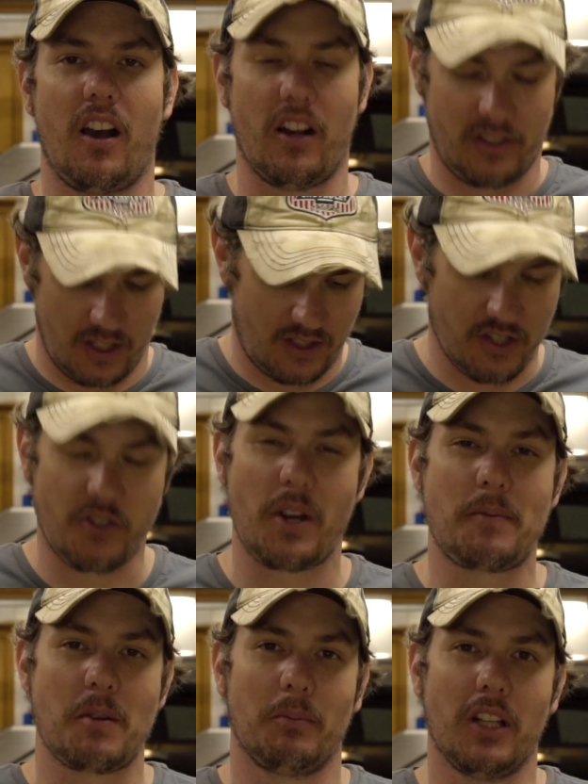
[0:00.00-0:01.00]
or the
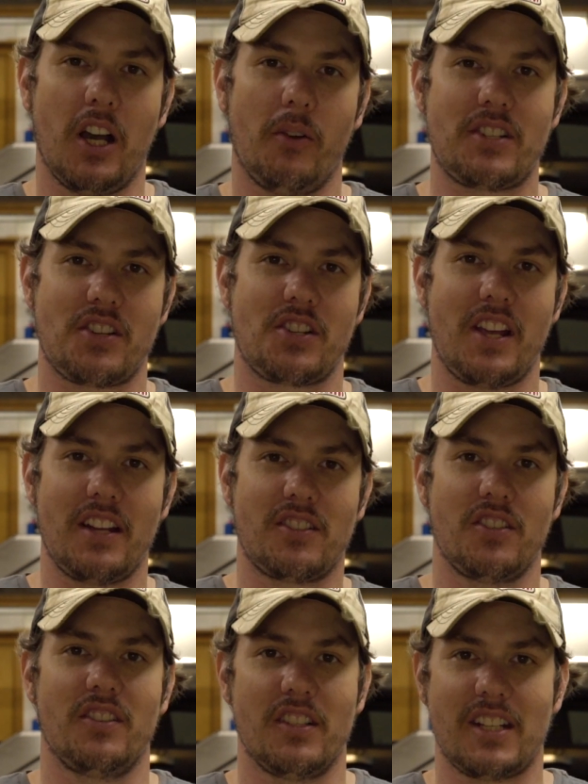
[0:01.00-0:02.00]
description below, as I said,
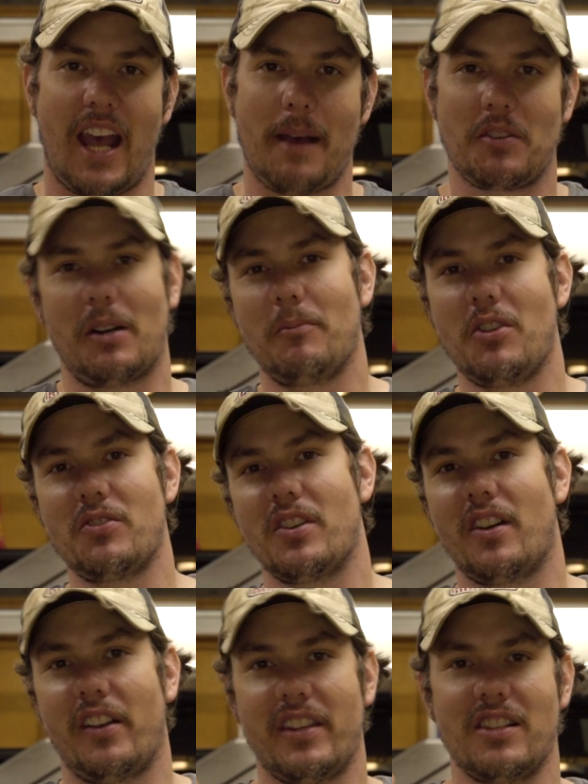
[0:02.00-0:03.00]
to the taps that I'm
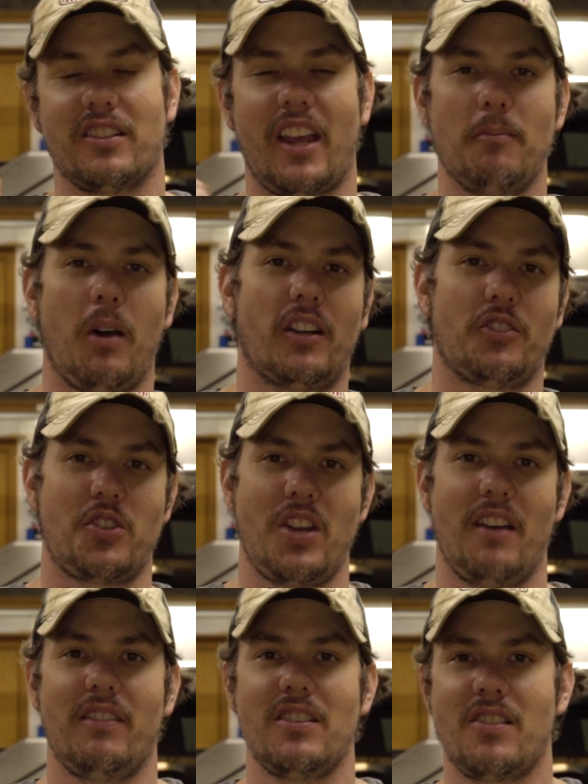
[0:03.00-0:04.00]
using on these late model
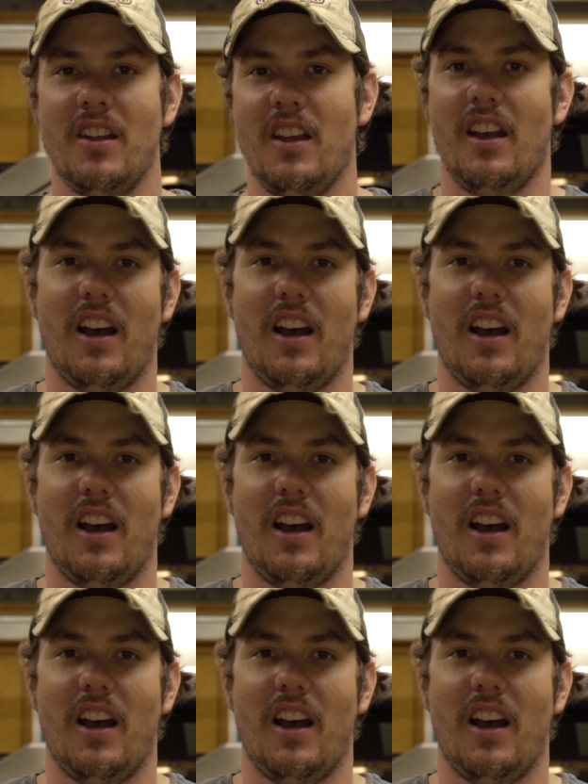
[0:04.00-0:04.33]
Chevys.